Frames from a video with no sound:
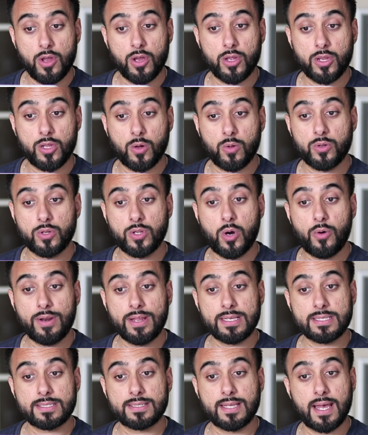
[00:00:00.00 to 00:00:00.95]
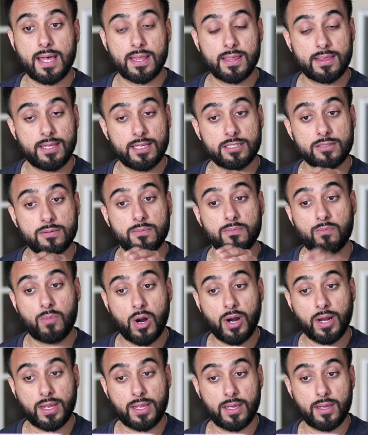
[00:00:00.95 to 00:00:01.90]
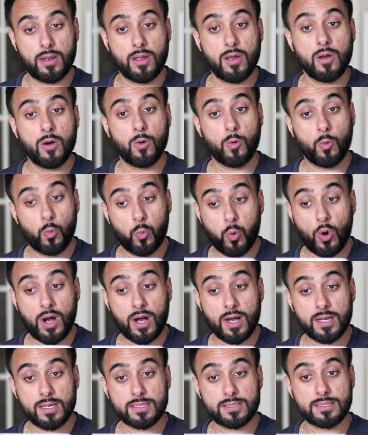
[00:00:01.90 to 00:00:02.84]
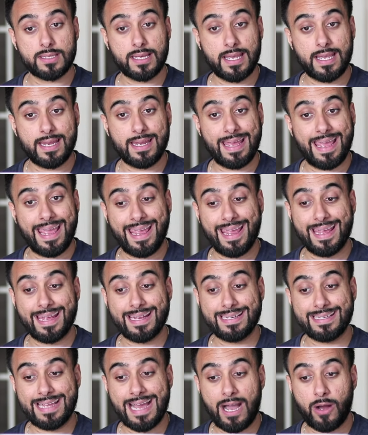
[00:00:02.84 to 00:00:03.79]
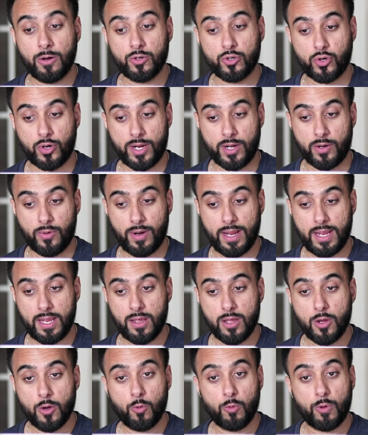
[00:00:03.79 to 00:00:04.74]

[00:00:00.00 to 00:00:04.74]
you'll notice that this market was in a downtrend, right?